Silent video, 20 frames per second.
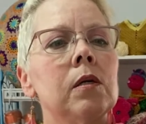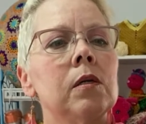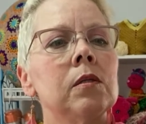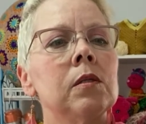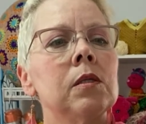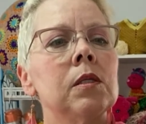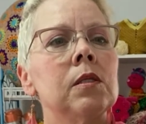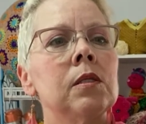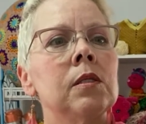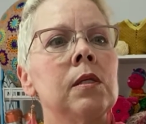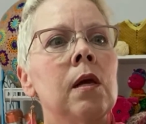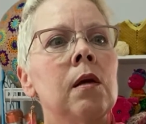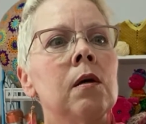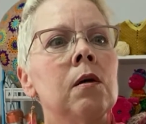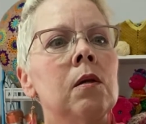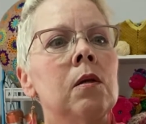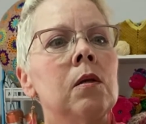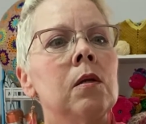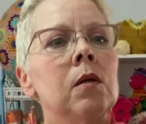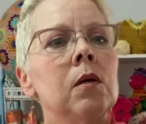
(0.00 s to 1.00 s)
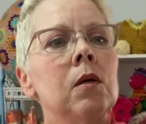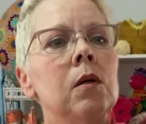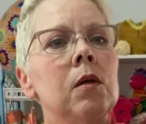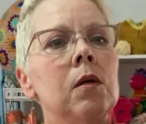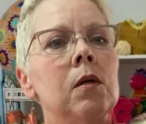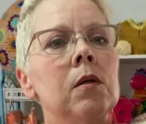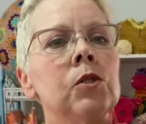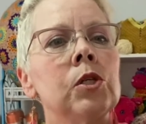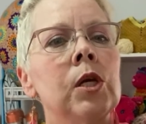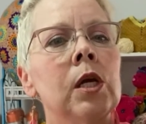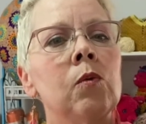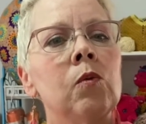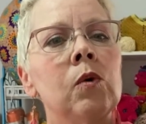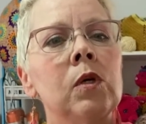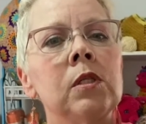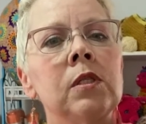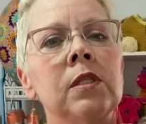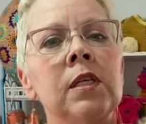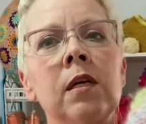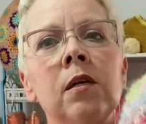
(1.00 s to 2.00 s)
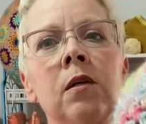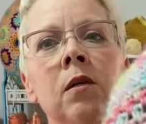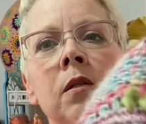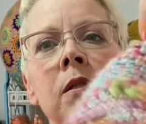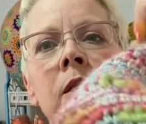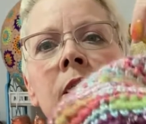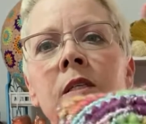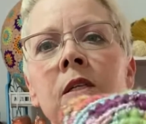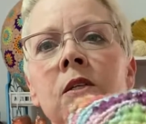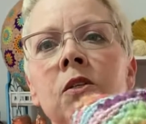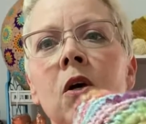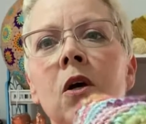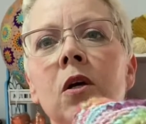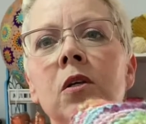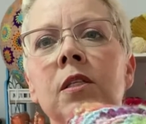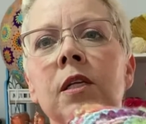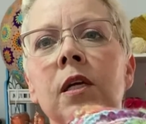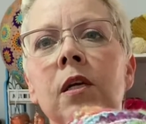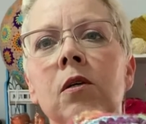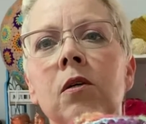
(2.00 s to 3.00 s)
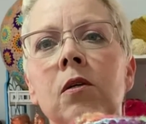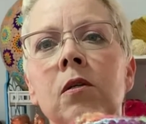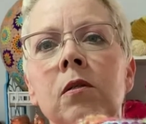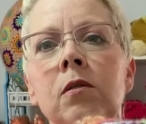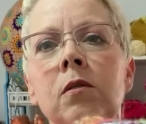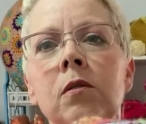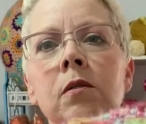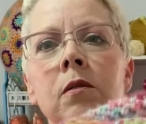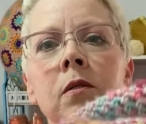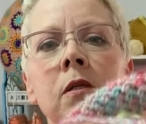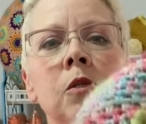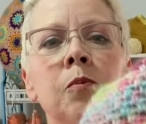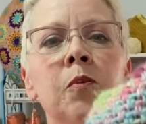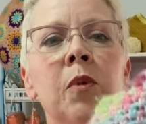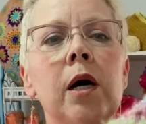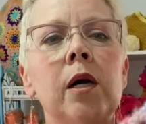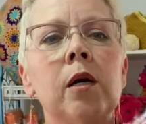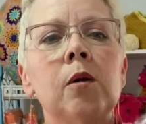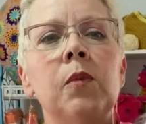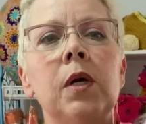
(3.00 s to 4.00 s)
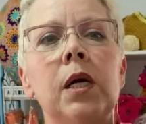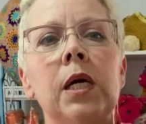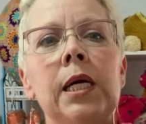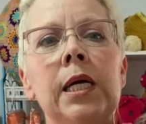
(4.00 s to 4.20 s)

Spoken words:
Is it single, chain 1 single? This is all single on the bottom.